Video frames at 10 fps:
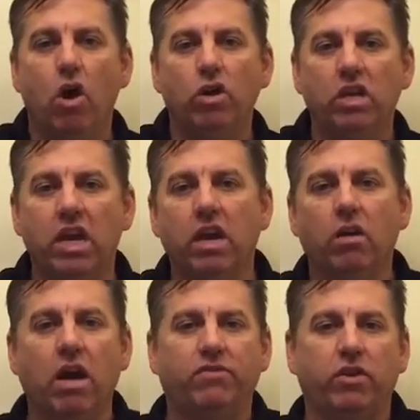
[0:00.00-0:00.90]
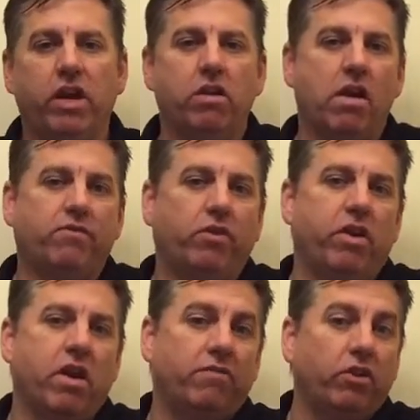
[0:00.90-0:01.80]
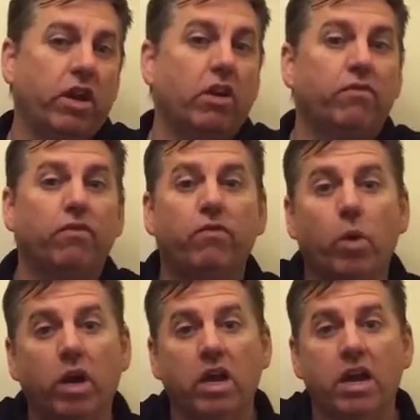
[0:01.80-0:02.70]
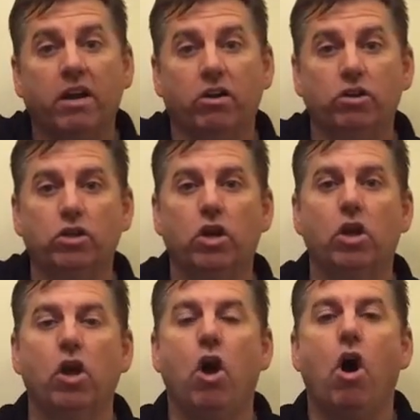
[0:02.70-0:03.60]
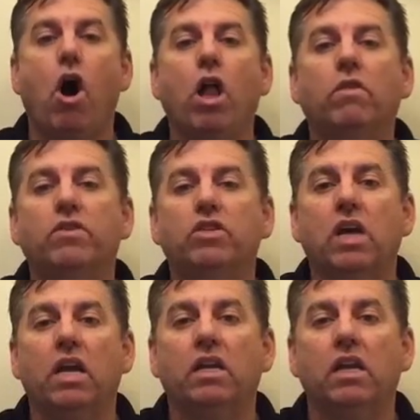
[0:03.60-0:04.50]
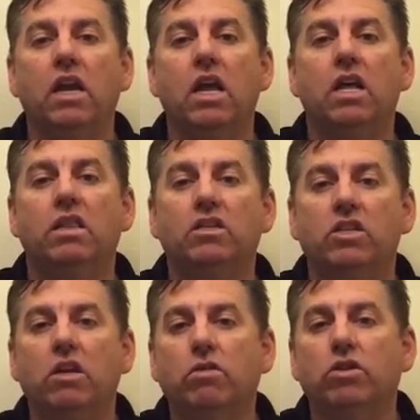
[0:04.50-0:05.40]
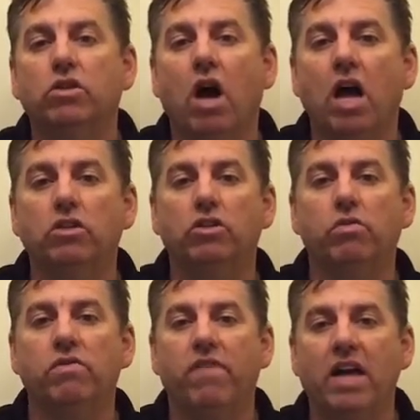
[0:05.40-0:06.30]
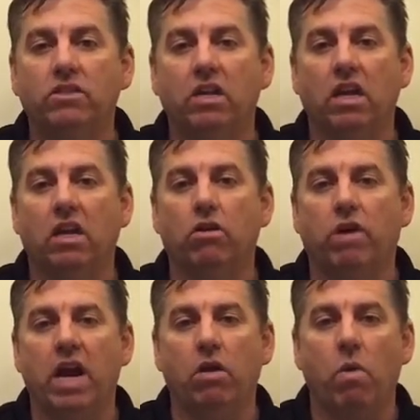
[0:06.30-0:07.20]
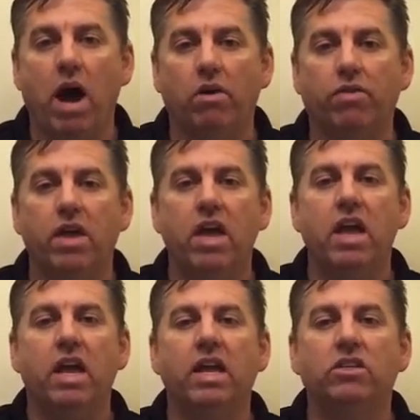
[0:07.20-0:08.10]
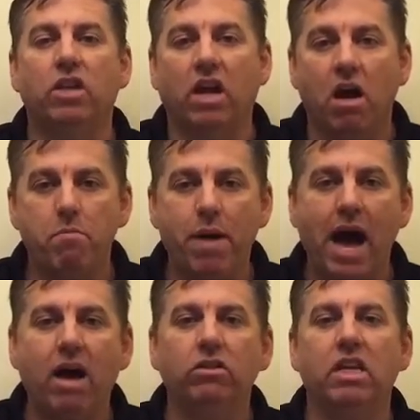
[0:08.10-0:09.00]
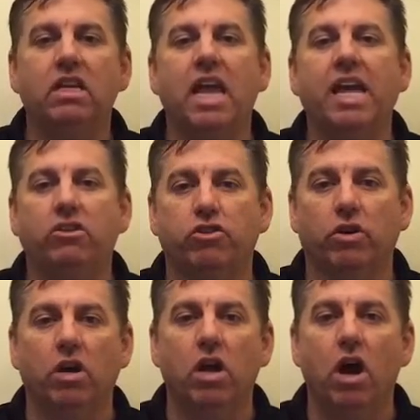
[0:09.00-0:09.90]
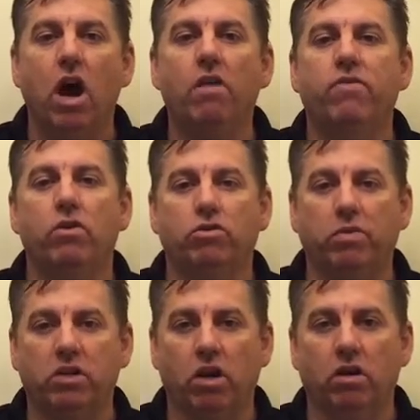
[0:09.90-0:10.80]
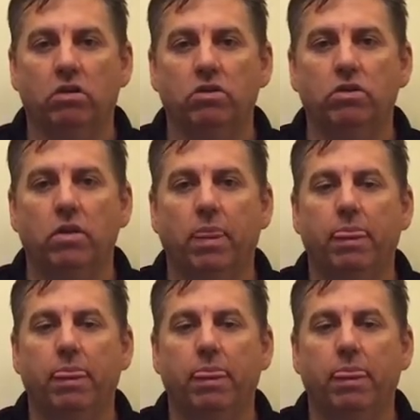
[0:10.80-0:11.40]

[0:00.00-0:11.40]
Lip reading: year after year after year after year for 40 years, all of a sudden, the secret sauce to investing and creating wealth is the compounding nature of those returns.